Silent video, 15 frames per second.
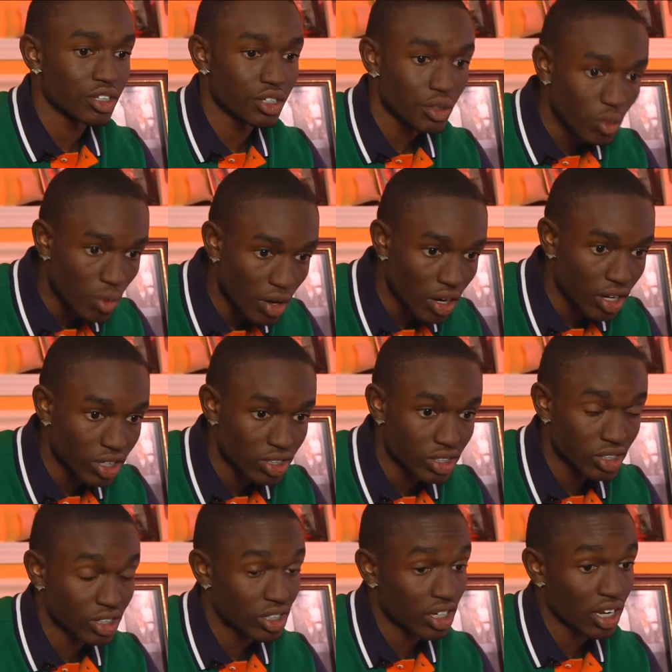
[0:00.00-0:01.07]
she
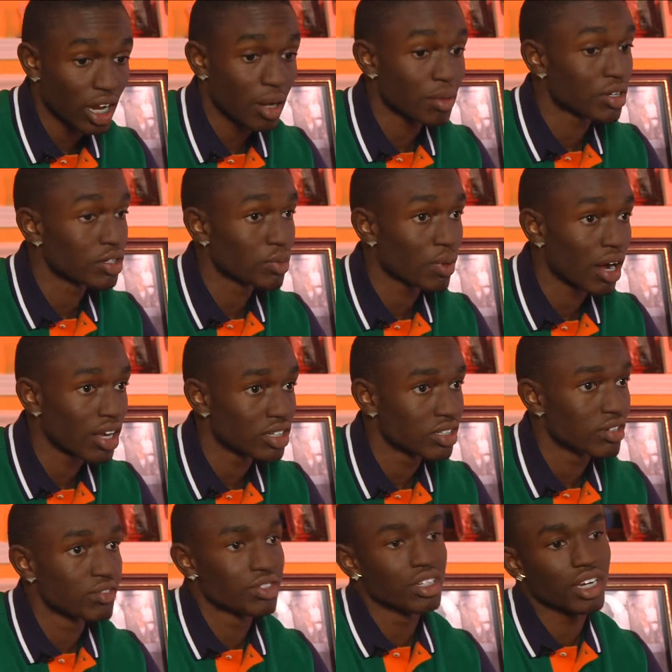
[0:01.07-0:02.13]
was, she kept us
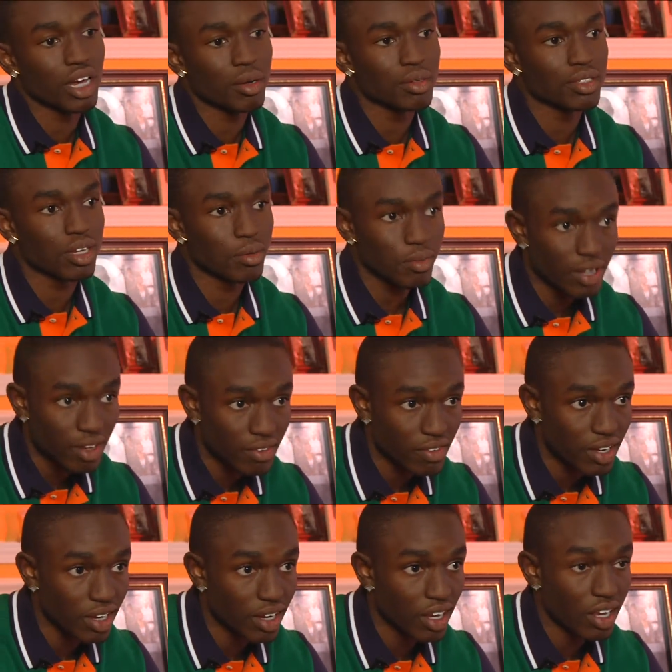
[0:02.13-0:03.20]
positive. She kept us
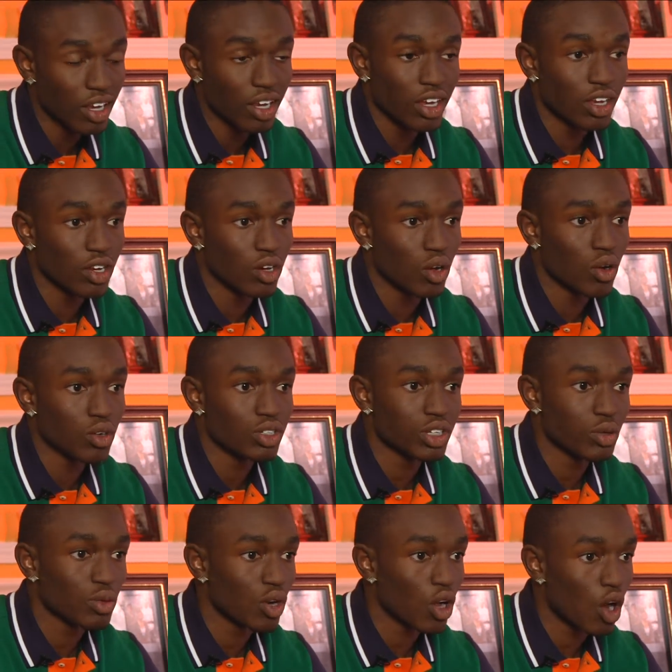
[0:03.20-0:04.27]
uplifted. You know,
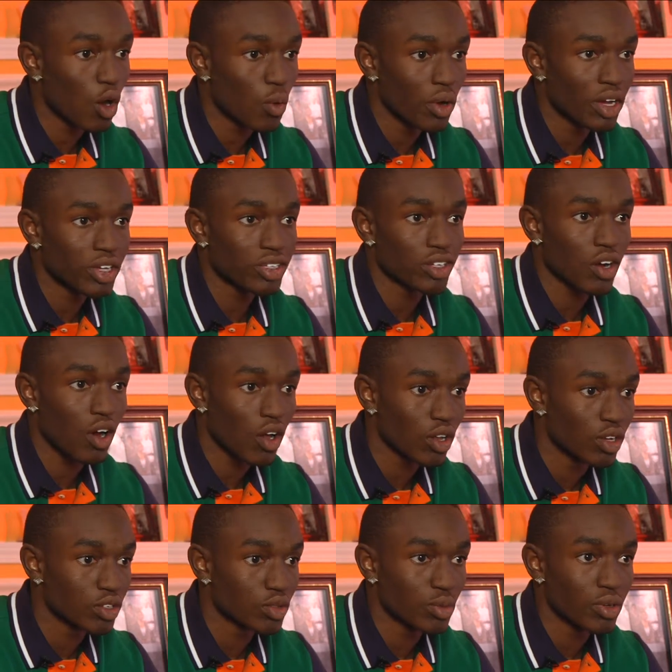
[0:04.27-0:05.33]
she would always
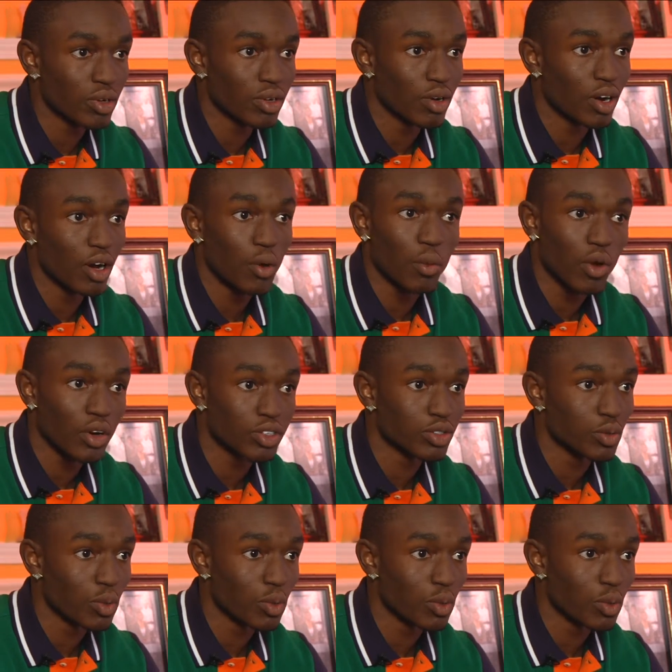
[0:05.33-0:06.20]
call us with uh, words of